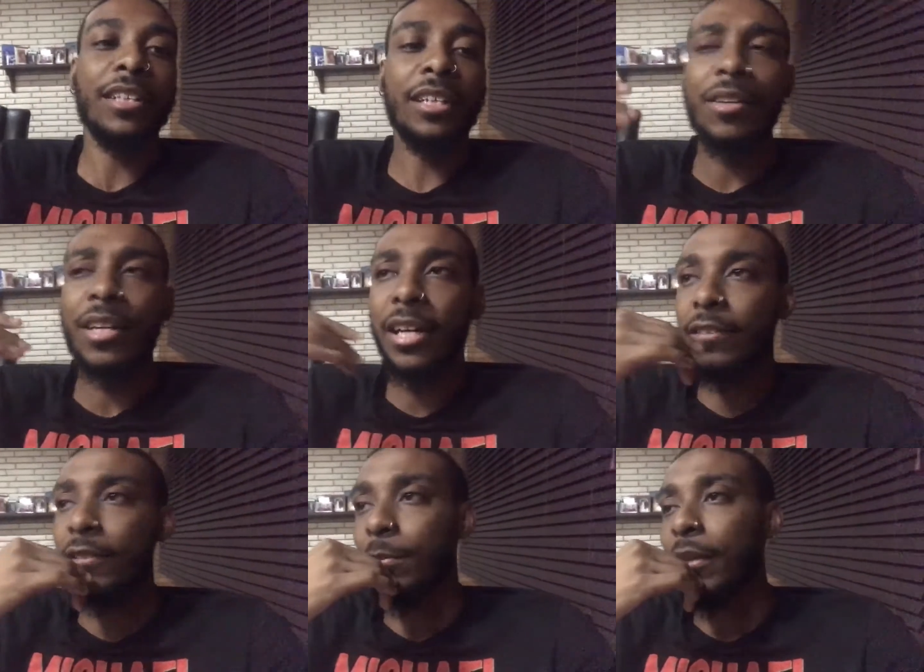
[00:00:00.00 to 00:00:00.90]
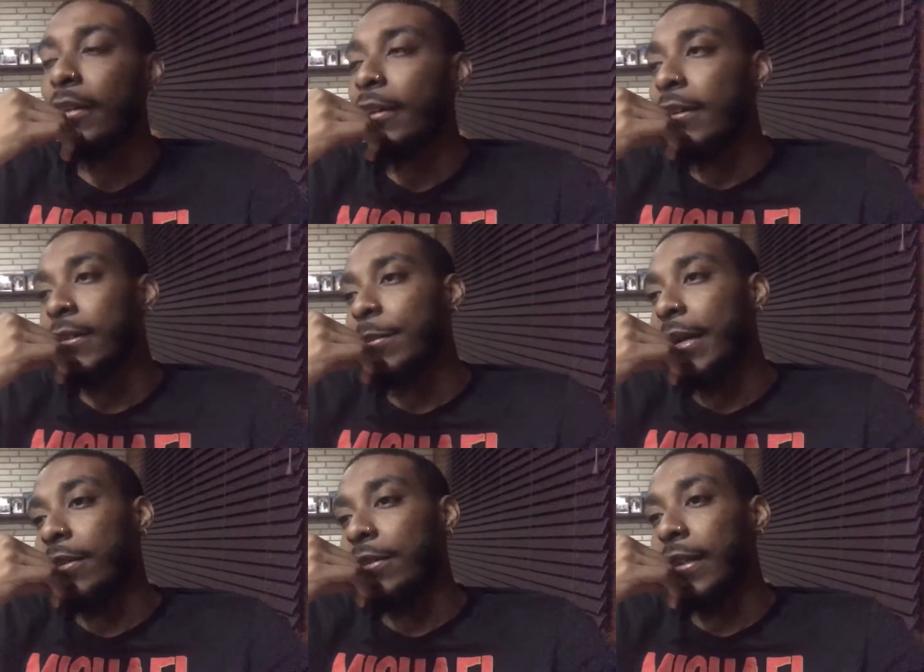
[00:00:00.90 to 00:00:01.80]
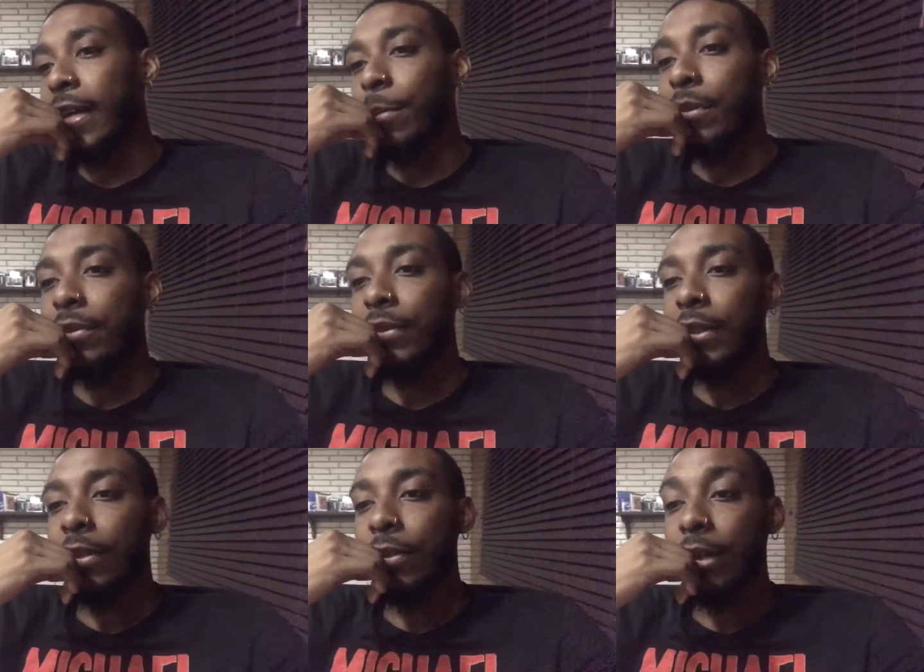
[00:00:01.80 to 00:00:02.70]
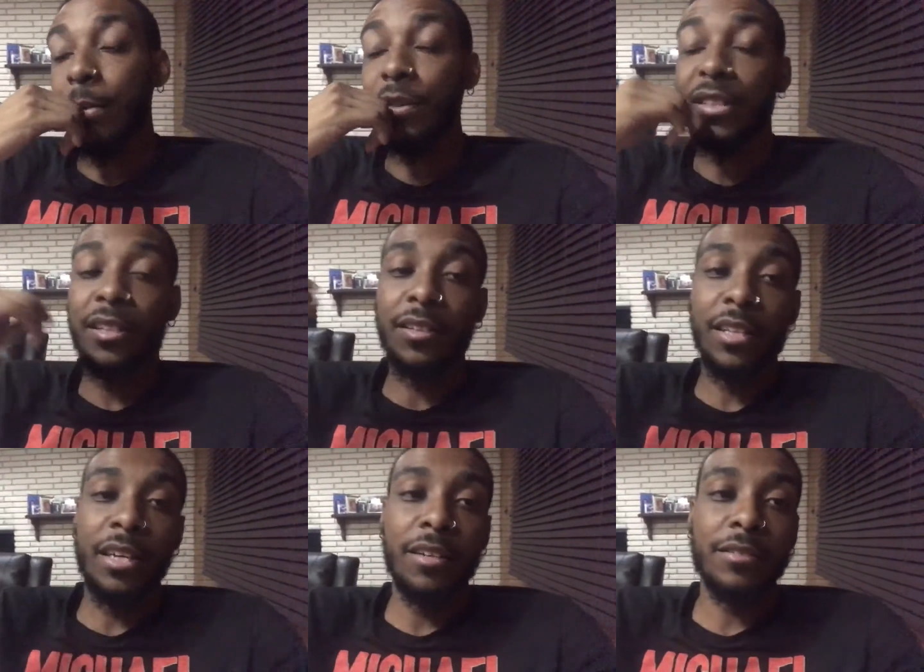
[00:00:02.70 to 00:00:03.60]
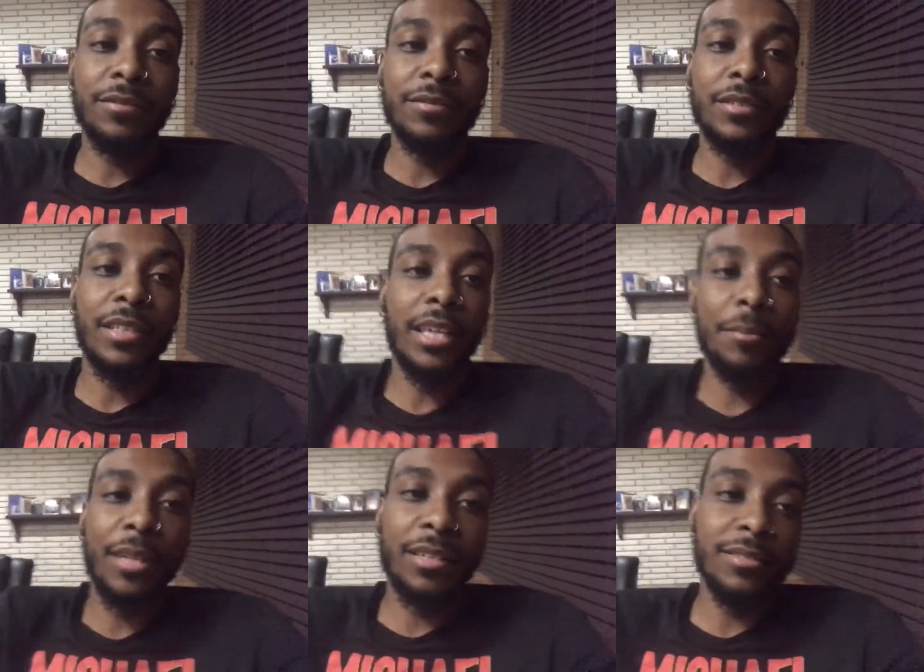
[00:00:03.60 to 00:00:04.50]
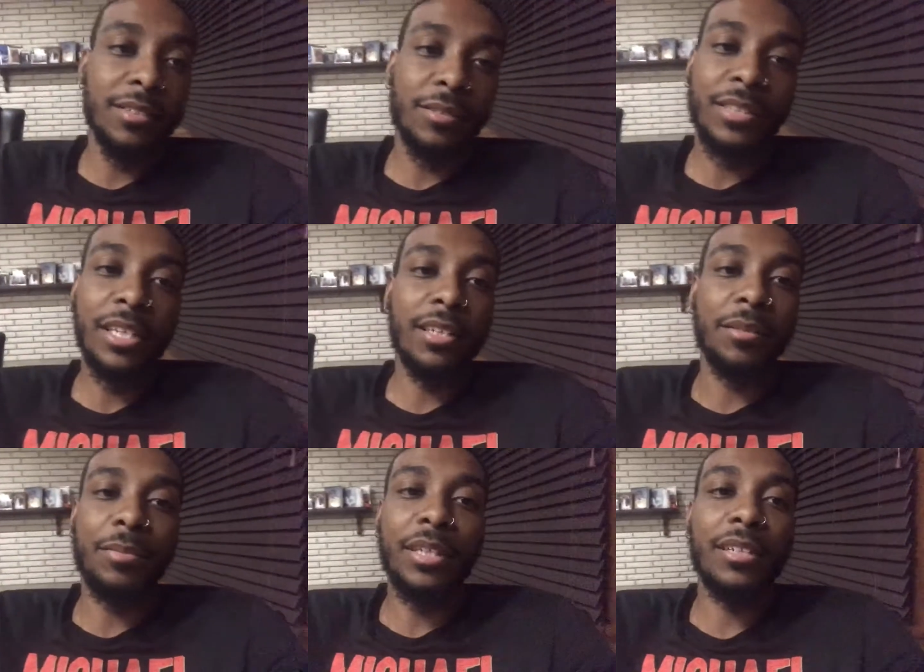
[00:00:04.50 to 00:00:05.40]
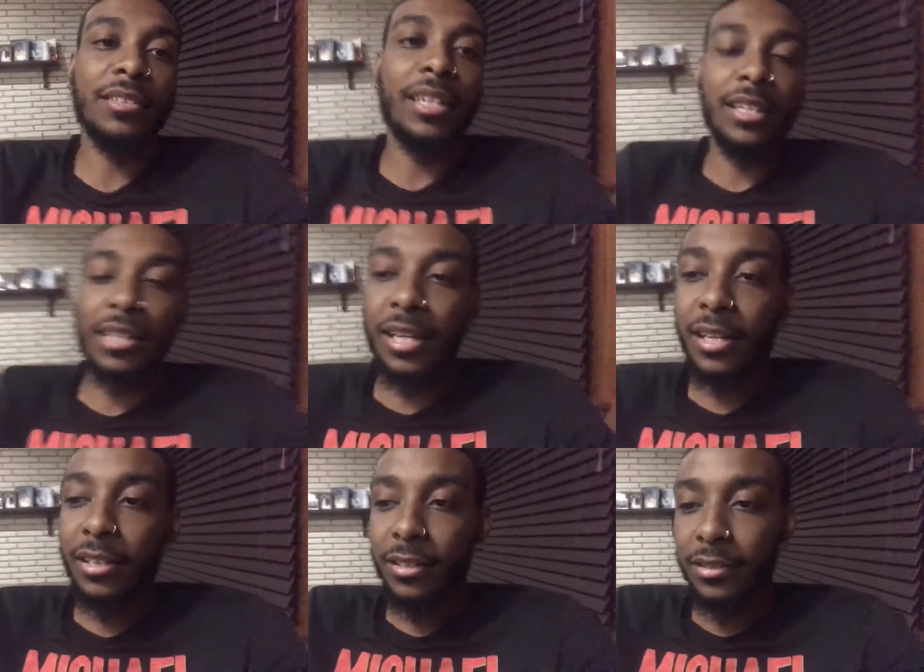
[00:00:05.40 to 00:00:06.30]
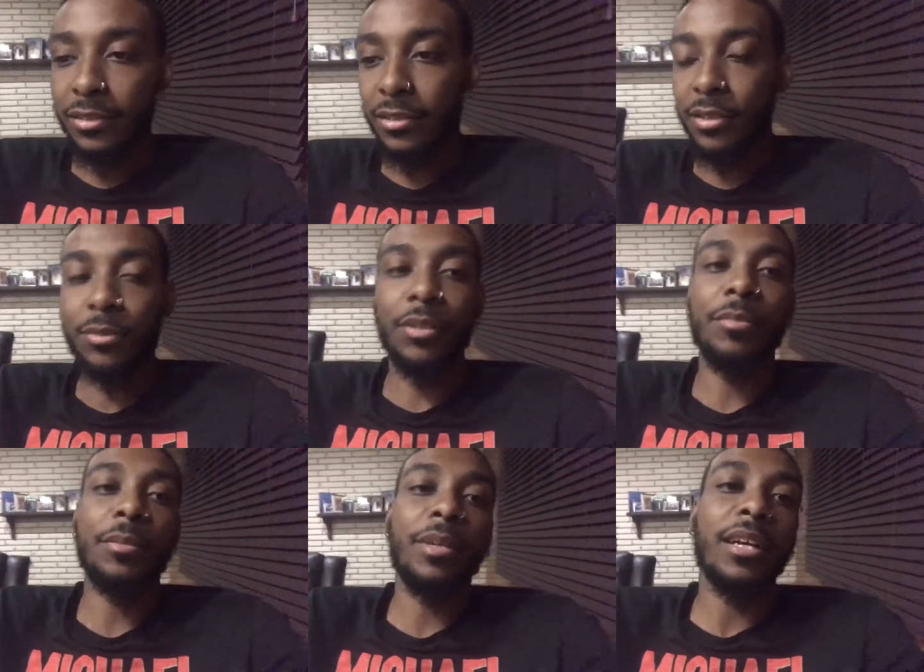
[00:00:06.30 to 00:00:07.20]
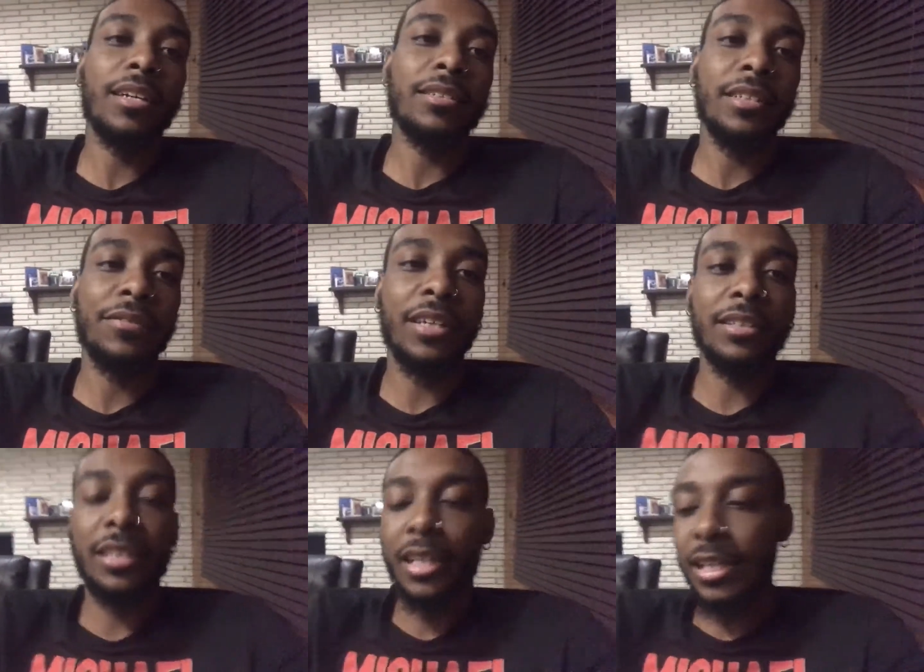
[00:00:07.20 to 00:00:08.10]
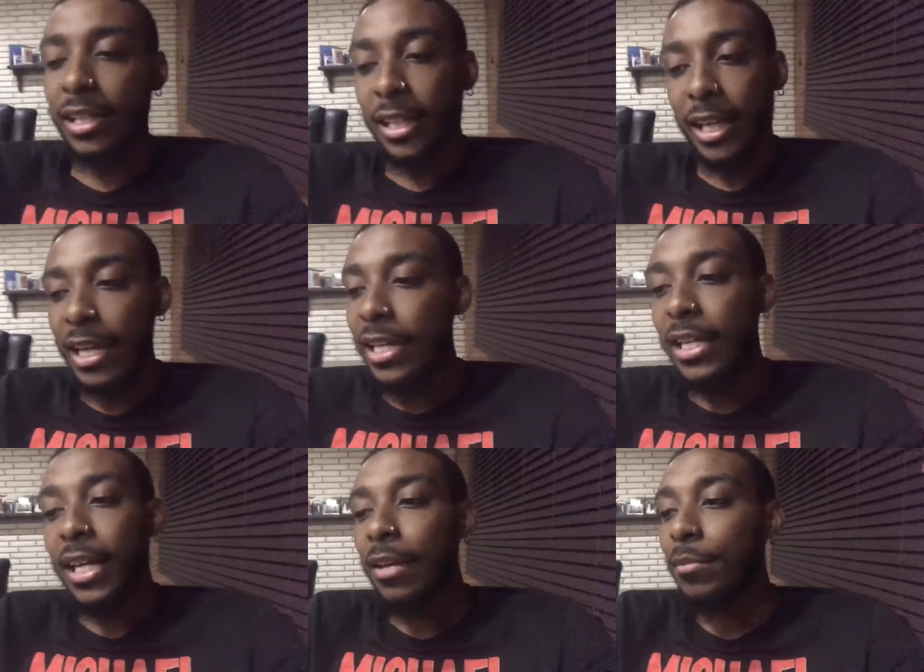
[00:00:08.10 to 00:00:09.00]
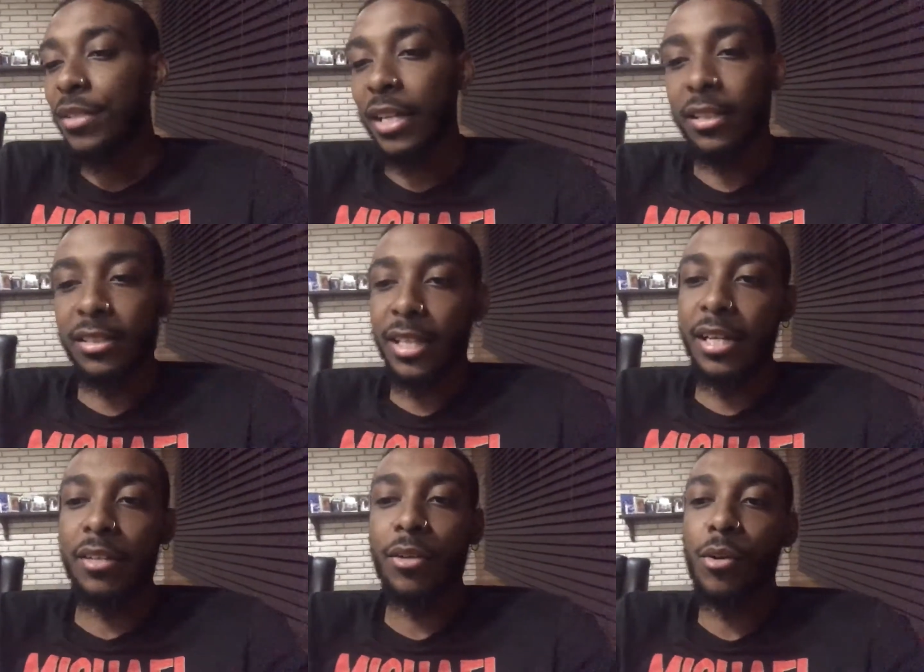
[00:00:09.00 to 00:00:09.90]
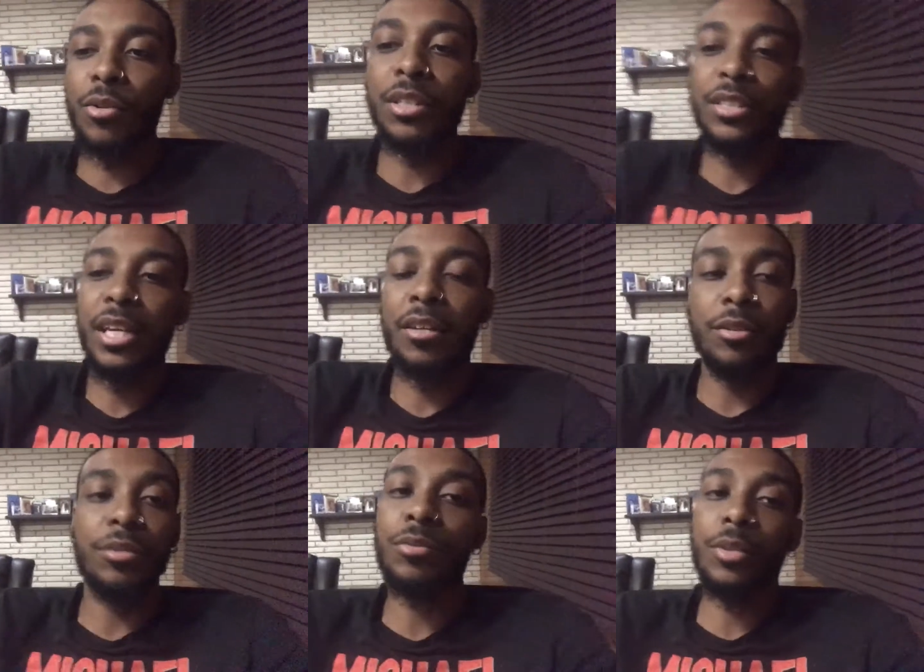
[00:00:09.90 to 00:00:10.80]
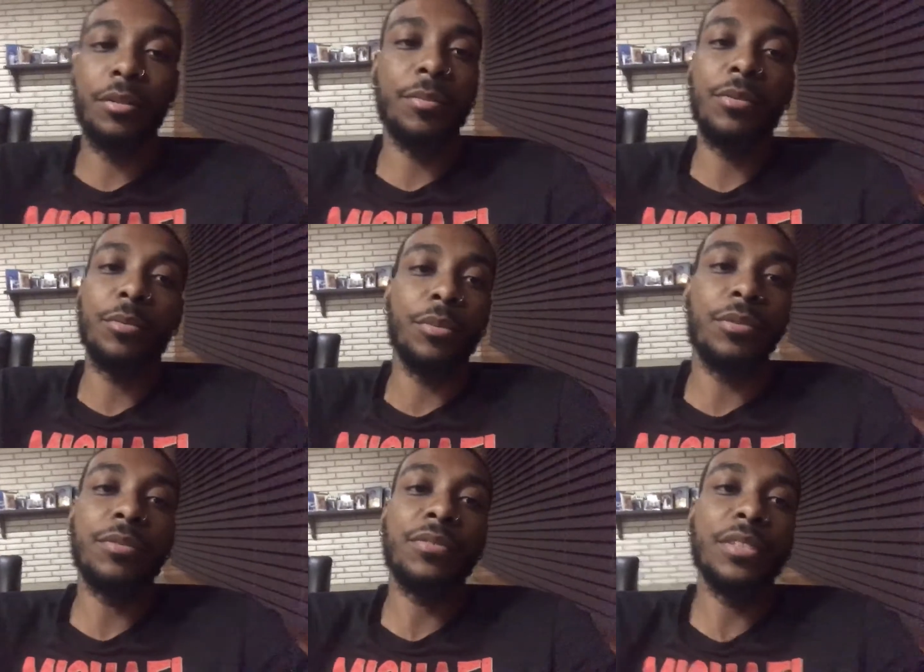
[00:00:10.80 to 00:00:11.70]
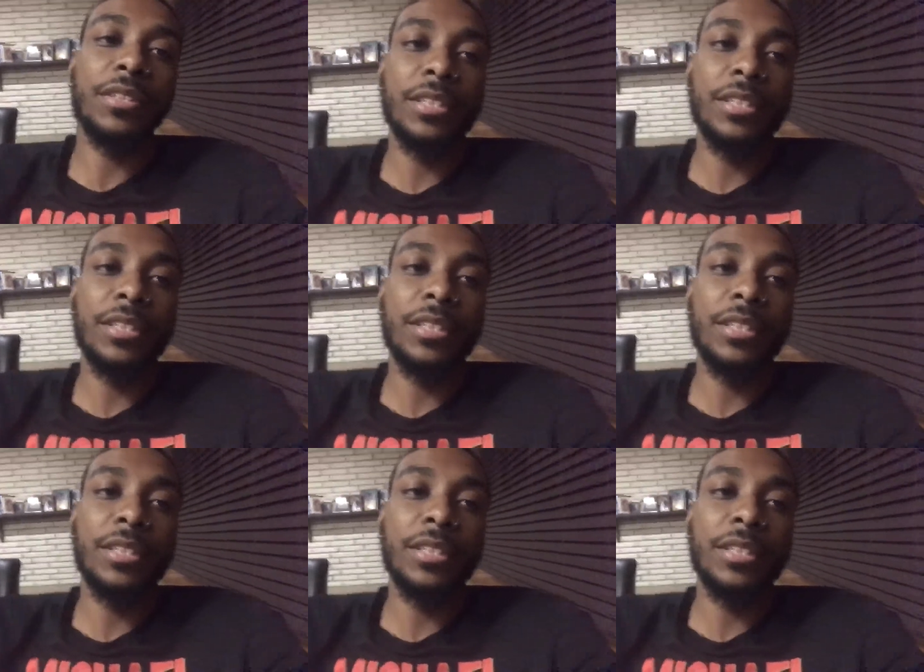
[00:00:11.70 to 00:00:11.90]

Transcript: I know I got some haters that comment on this video. I'm just telling you now. I'm not taking the BS, taking the hate. You will be blocked. If I see any MJ slander on the channel, you will be removed.